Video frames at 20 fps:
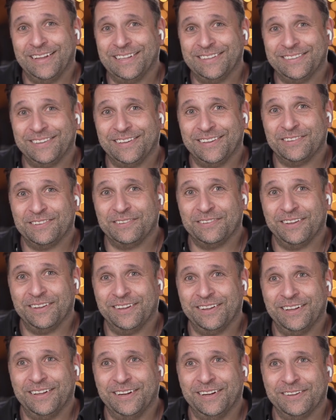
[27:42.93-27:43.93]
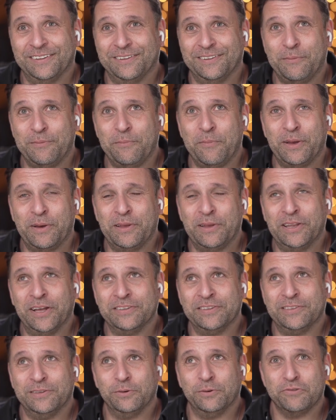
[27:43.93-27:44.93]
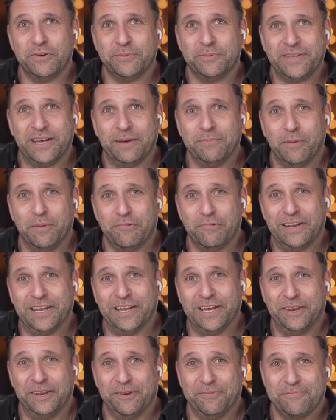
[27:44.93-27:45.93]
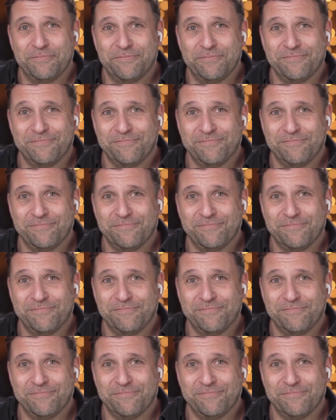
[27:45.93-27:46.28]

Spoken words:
It's you know, a nice little trip down memory lane.